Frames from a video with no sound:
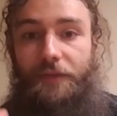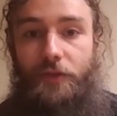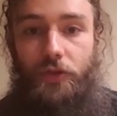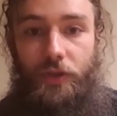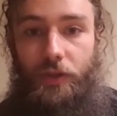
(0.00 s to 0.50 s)
we have
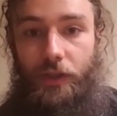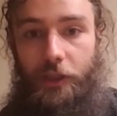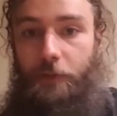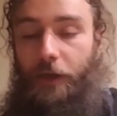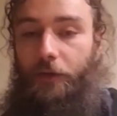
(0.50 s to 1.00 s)
to trust Allah
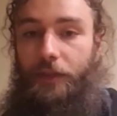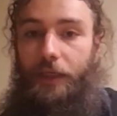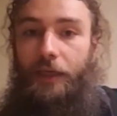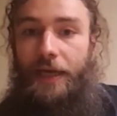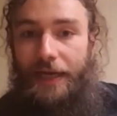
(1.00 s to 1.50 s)
subhanahu wa
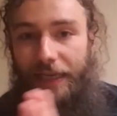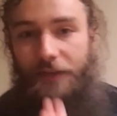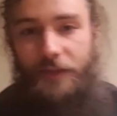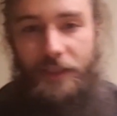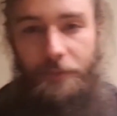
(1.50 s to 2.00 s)
ta'ala.
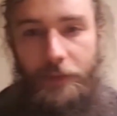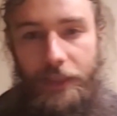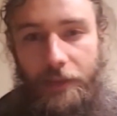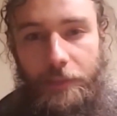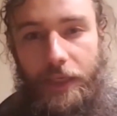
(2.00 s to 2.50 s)
Even something
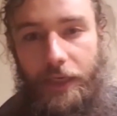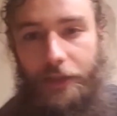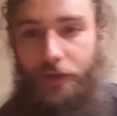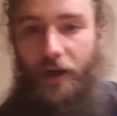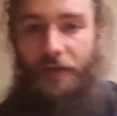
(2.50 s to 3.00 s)
like me
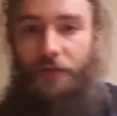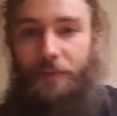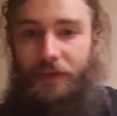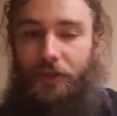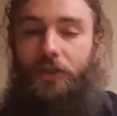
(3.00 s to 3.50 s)
getting a driver
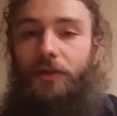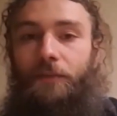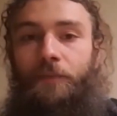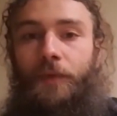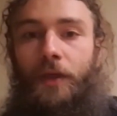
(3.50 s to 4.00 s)
position,
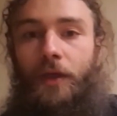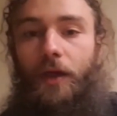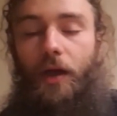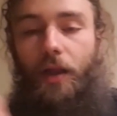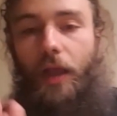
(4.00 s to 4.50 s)

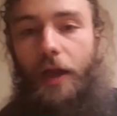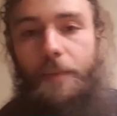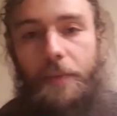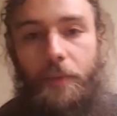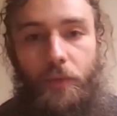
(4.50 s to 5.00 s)
a lot of
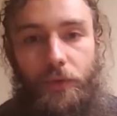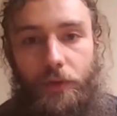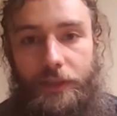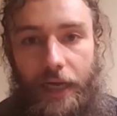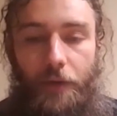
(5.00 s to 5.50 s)
people would
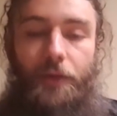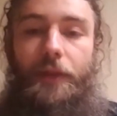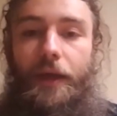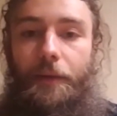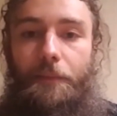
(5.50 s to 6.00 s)
look down on
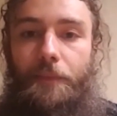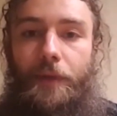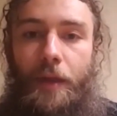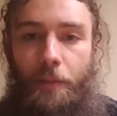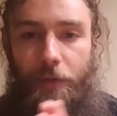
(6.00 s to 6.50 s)
that.
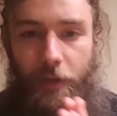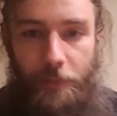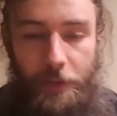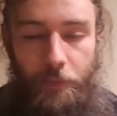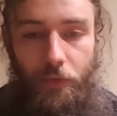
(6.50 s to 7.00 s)
But the
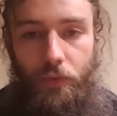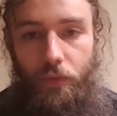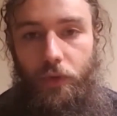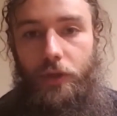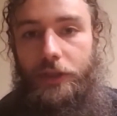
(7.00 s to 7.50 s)
people who
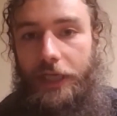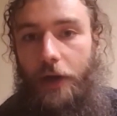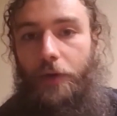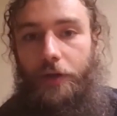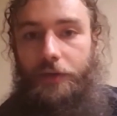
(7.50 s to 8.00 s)
look
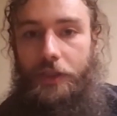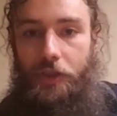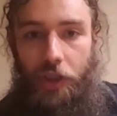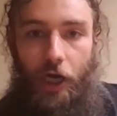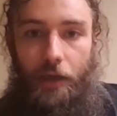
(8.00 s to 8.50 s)
down on these
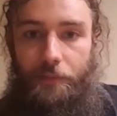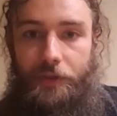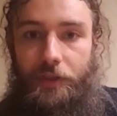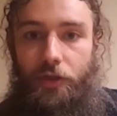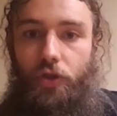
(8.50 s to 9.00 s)

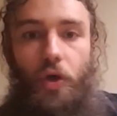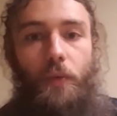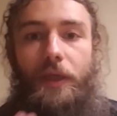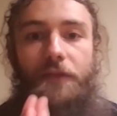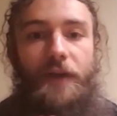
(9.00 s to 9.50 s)
jobs
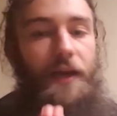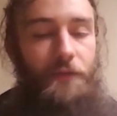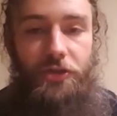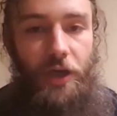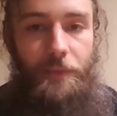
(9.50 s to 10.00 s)
don't even have
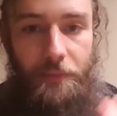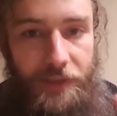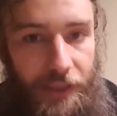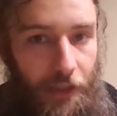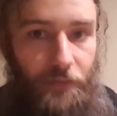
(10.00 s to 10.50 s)
a job
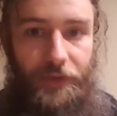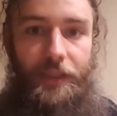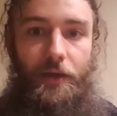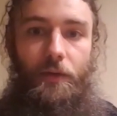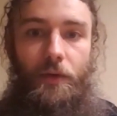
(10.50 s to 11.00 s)
themselves now.